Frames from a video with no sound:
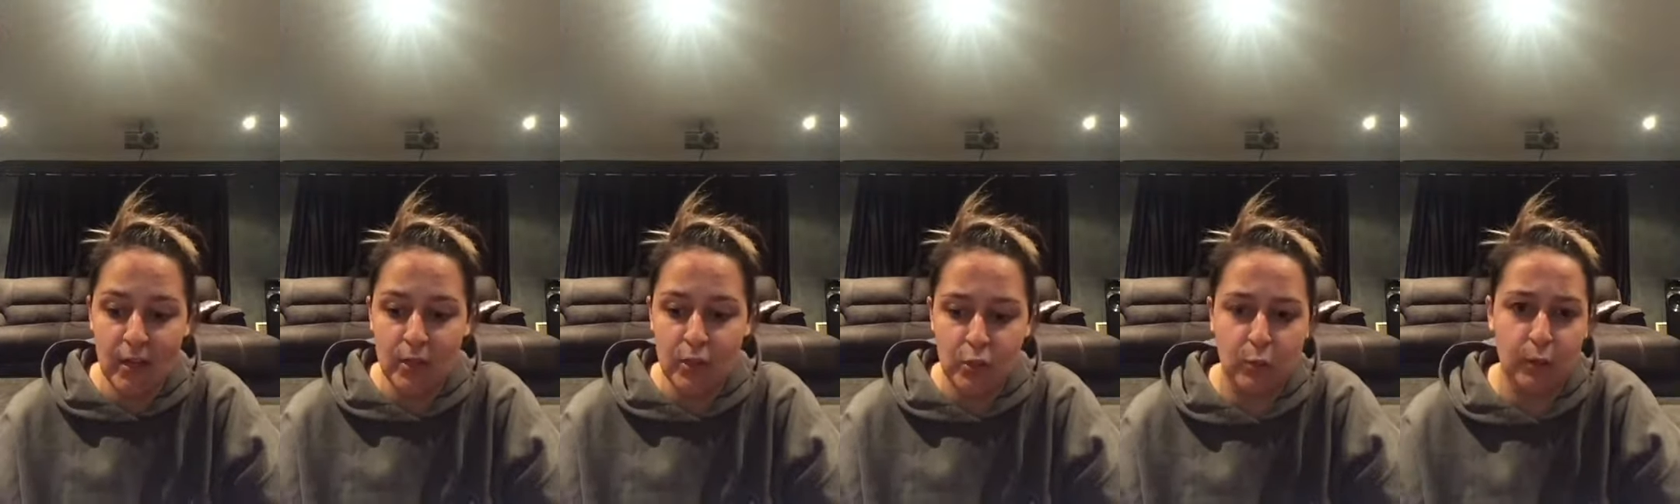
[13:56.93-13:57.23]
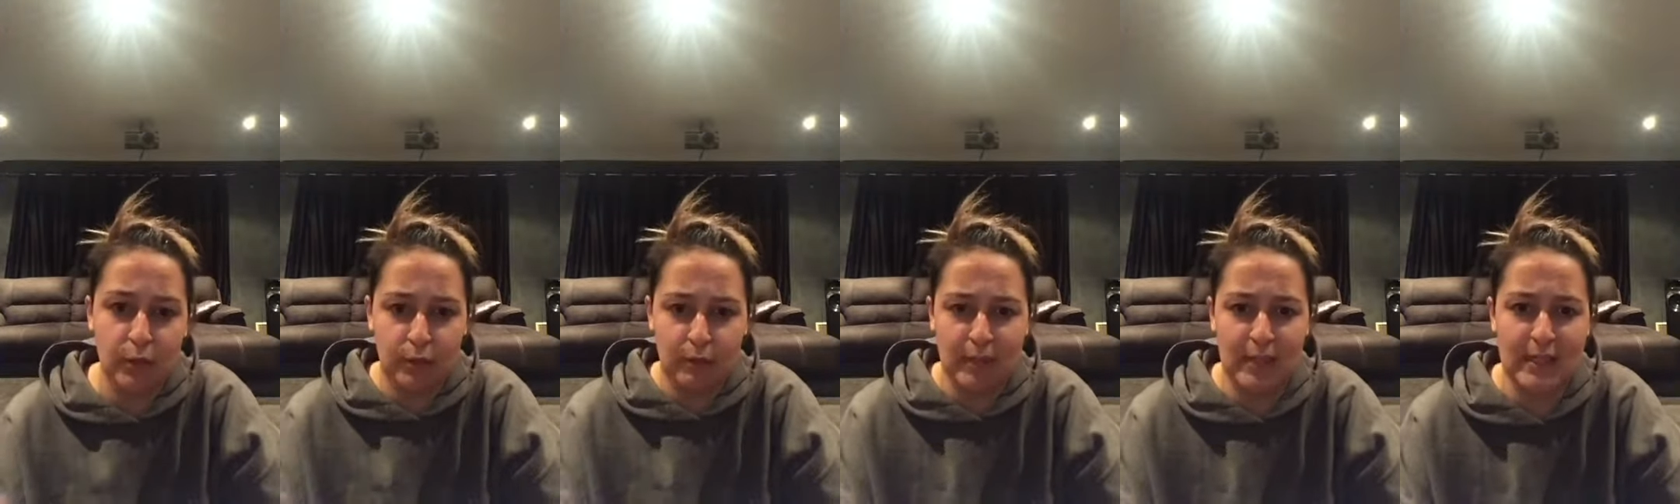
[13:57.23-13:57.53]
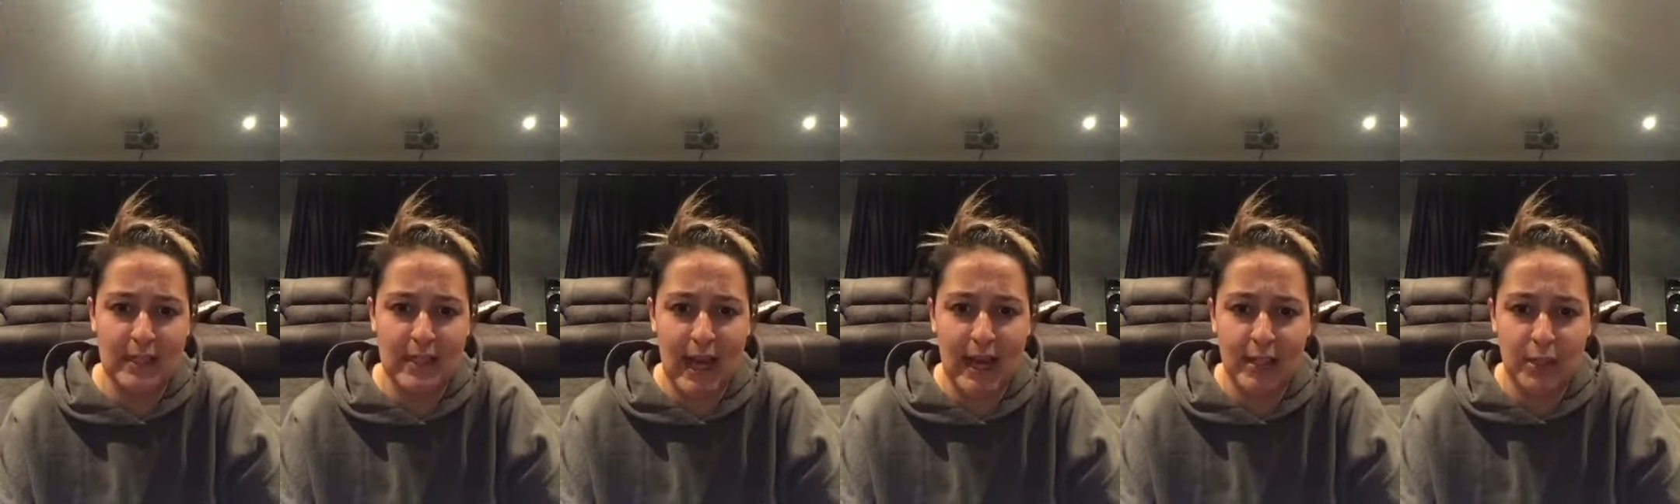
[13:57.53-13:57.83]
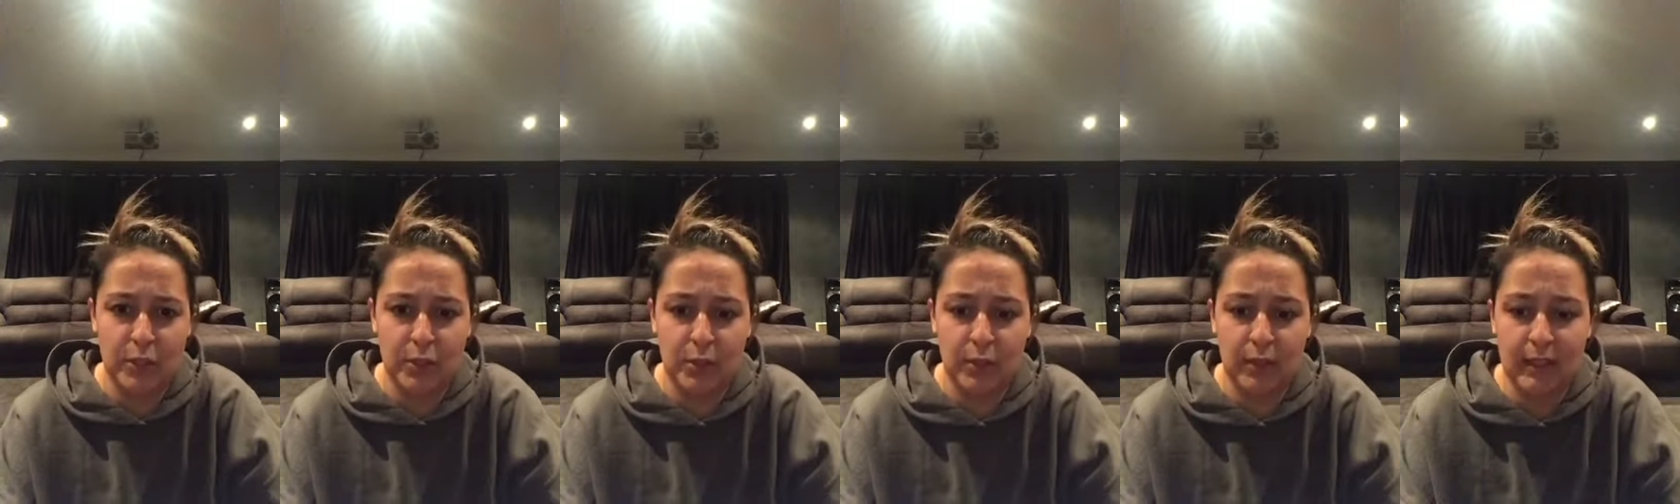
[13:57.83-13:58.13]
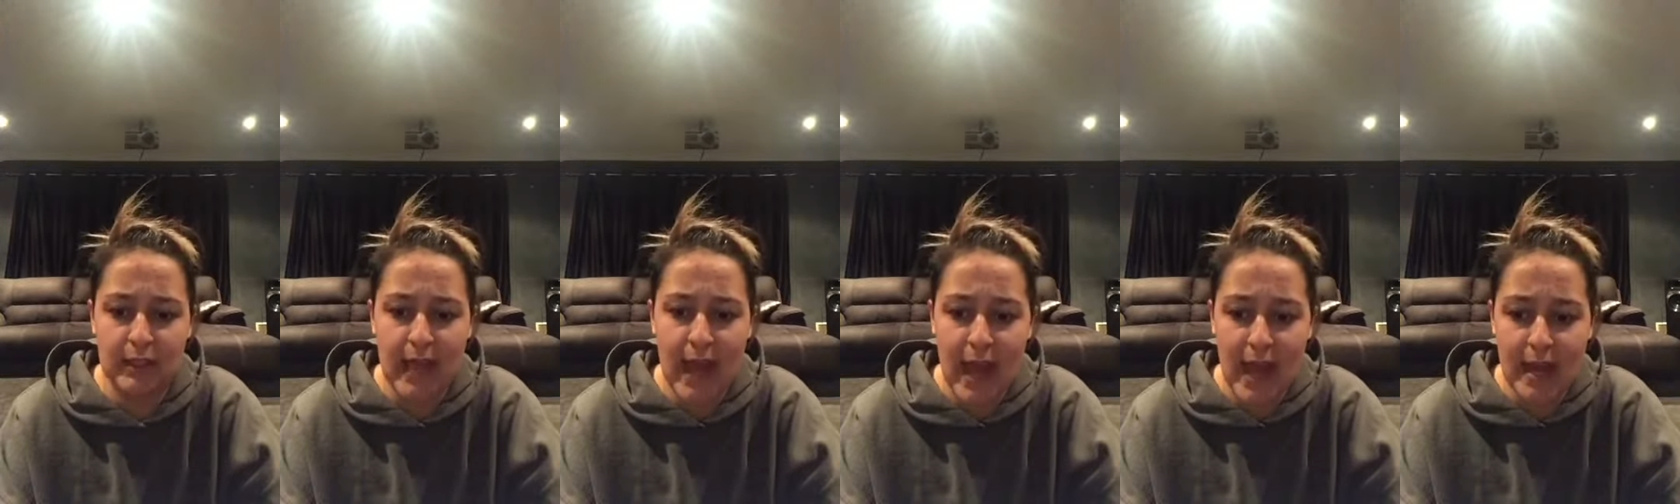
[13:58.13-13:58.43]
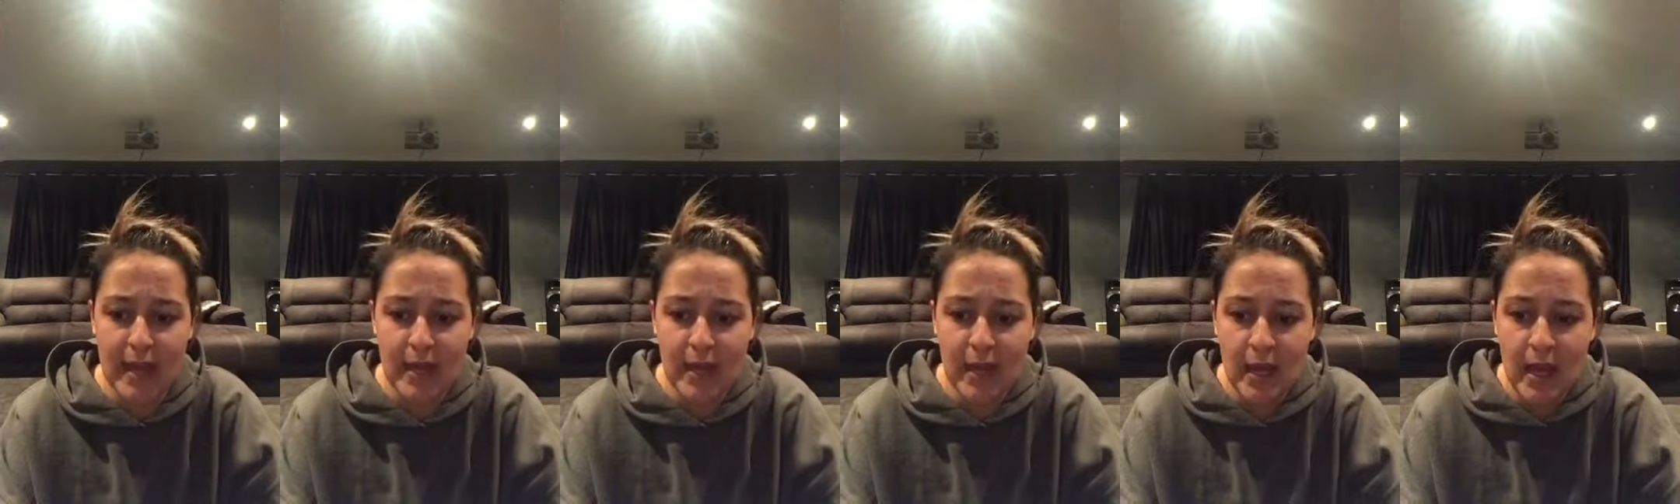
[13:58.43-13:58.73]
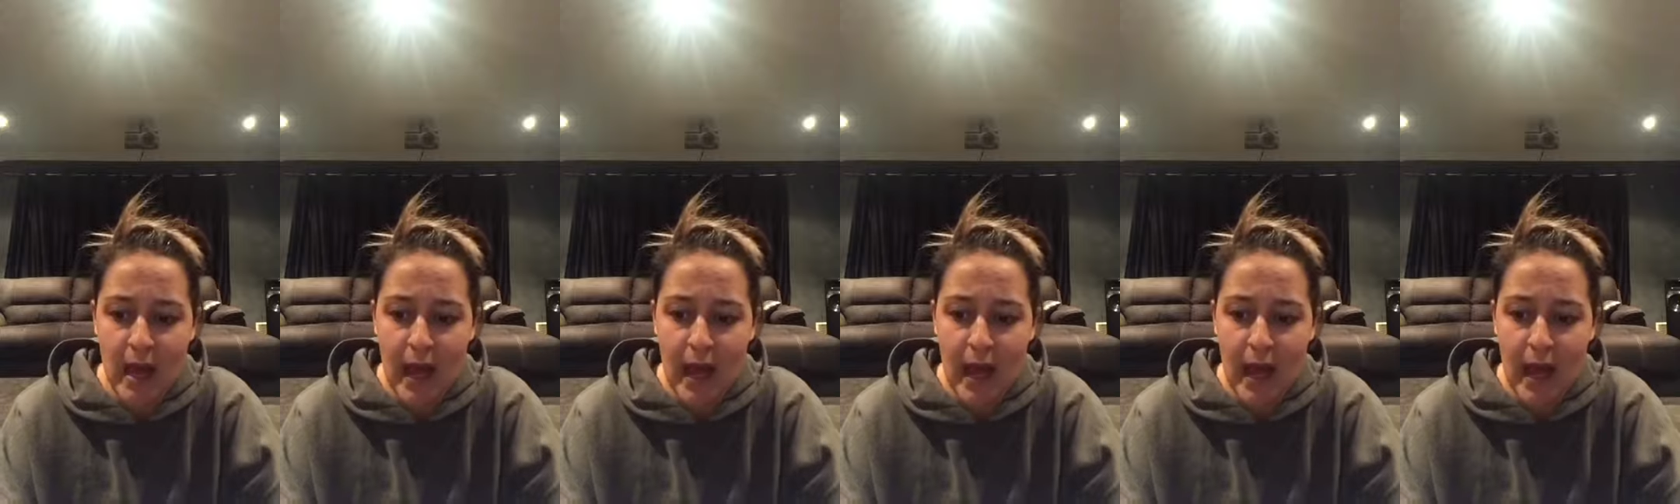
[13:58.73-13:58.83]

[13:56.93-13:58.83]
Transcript: 2 or 3 snacks during the day.